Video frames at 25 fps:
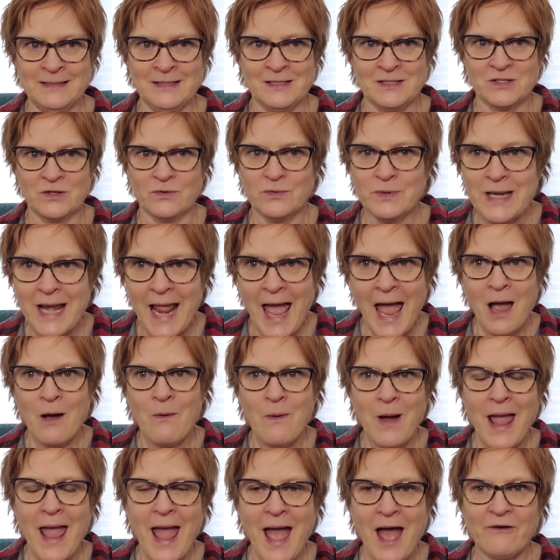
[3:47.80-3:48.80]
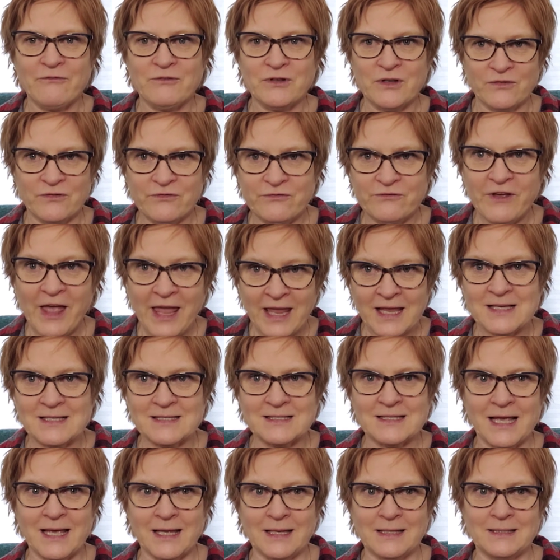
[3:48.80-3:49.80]
So now I have to
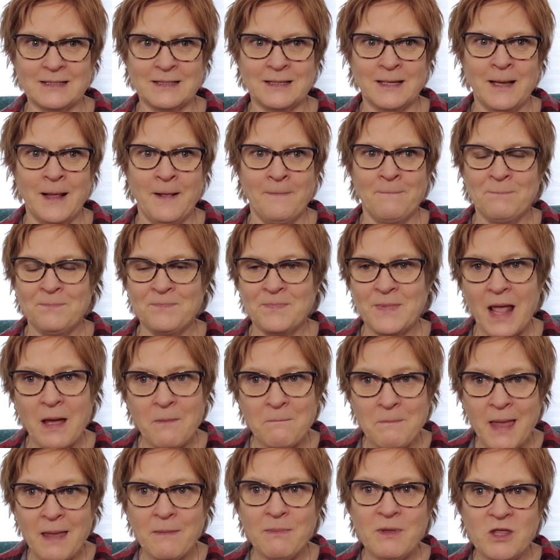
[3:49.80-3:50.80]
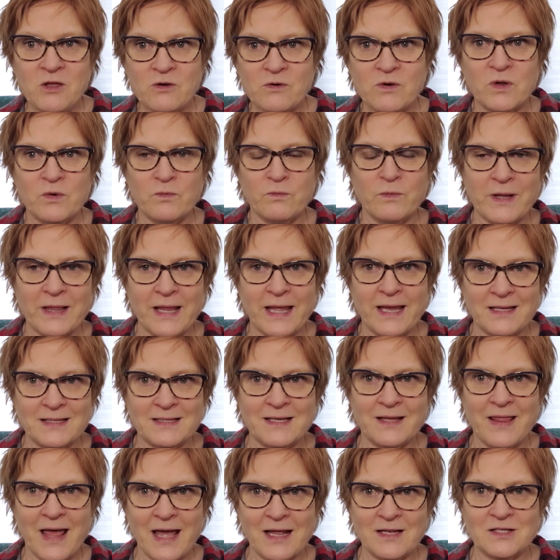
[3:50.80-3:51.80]
face it. Now, maybe you can relate
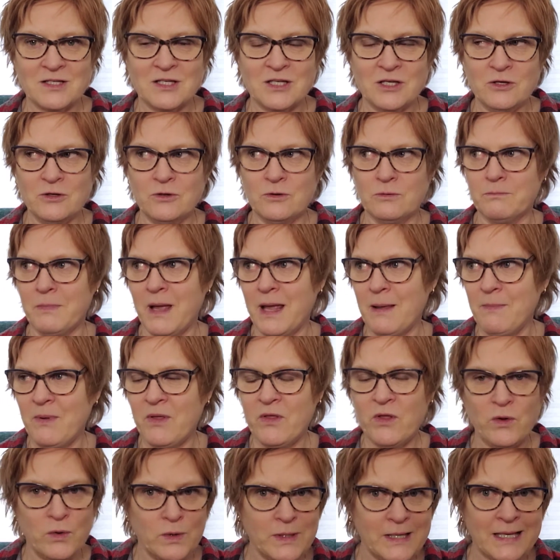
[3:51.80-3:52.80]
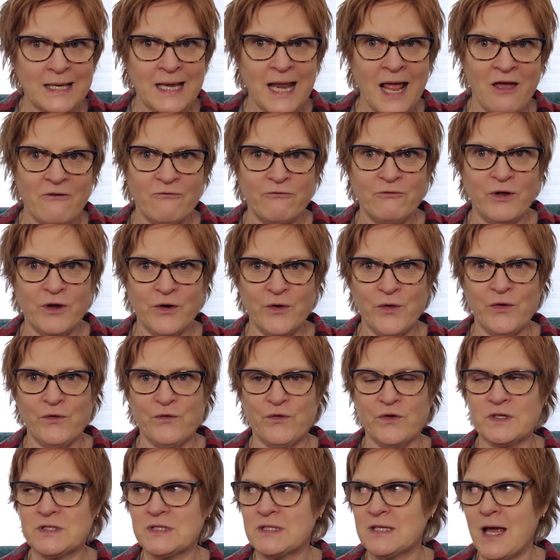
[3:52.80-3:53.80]
to that too. Maybe you didn't have fear the
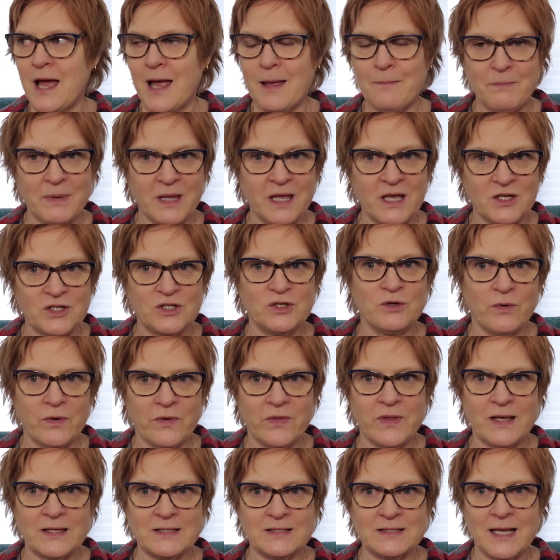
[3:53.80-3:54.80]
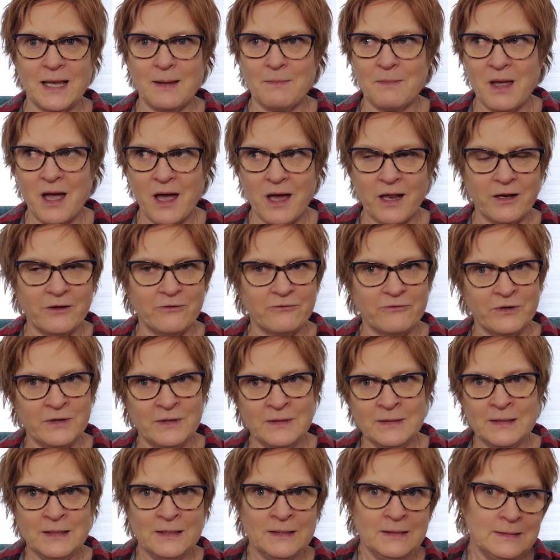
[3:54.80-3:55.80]
first time because you were in that same kind of
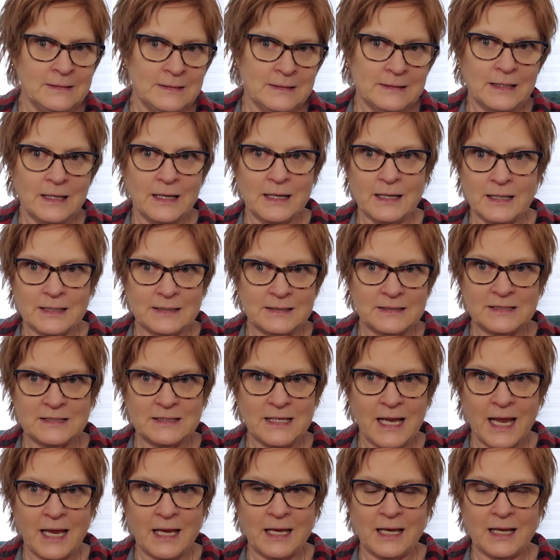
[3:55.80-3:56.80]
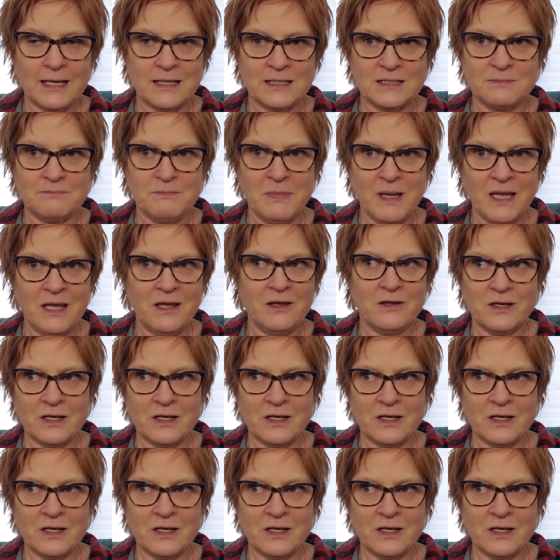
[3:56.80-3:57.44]
state as me.